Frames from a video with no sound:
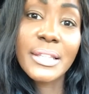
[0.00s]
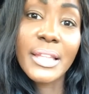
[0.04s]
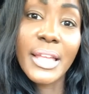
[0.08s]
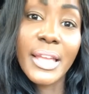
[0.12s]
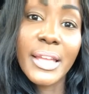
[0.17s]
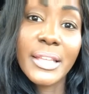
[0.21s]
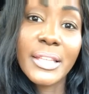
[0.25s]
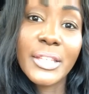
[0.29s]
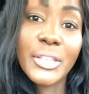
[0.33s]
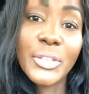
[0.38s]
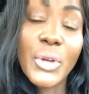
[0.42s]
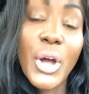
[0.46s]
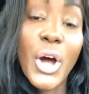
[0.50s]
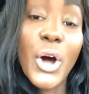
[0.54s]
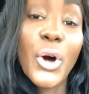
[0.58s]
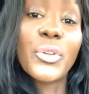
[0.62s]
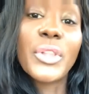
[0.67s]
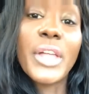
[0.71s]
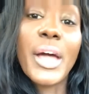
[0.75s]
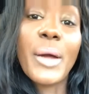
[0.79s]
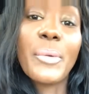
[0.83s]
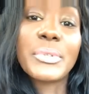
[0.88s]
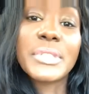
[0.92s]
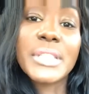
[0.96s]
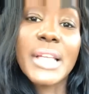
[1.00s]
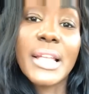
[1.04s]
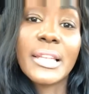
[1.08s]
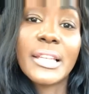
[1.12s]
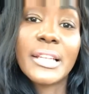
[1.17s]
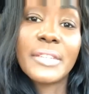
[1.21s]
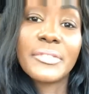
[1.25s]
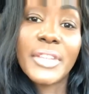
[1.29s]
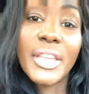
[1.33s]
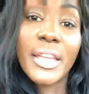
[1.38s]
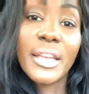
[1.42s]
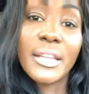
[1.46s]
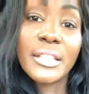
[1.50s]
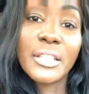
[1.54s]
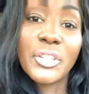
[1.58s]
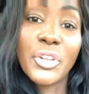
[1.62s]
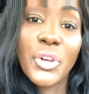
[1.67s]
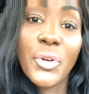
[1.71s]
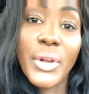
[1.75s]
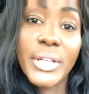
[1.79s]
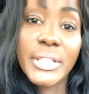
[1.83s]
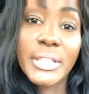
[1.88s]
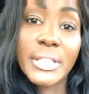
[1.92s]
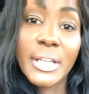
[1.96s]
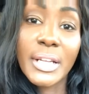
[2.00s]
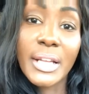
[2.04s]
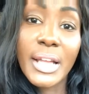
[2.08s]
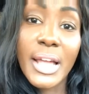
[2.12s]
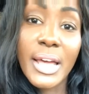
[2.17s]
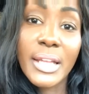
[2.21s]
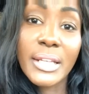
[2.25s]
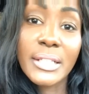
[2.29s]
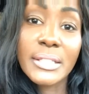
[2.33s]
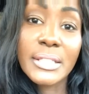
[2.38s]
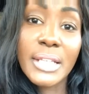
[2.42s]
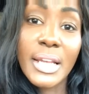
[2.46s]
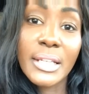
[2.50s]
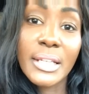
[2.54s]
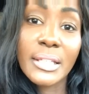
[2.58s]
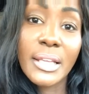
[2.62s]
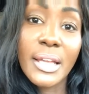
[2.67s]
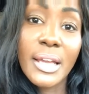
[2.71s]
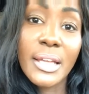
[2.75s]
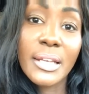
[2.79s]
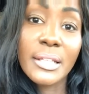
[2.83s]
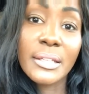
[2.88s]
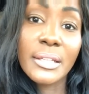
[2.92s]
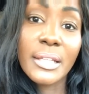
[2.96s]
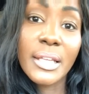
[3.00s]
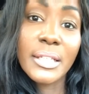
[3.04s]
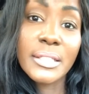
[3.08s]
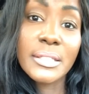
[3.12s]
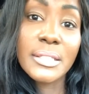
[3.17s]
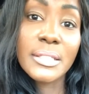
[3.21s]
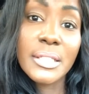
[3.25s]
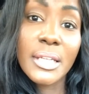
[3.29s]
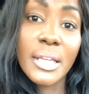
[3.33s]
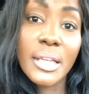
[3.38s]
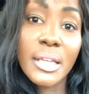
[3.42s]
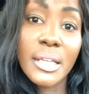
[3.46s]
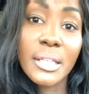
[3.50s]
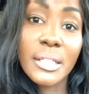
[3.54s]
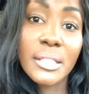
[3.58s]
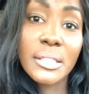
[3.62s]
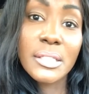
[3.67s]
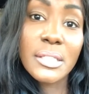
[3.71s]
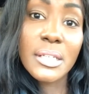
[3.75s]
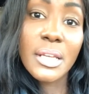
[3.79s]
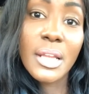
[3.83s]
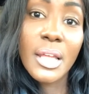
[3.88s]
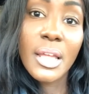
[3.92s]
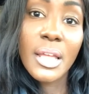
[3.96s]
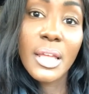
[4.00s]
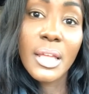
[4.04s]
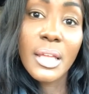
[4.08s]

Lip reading: Thank you. Oh, that was I love you. And then you corrected it. Got it, Tyliana. Thanks, Tange.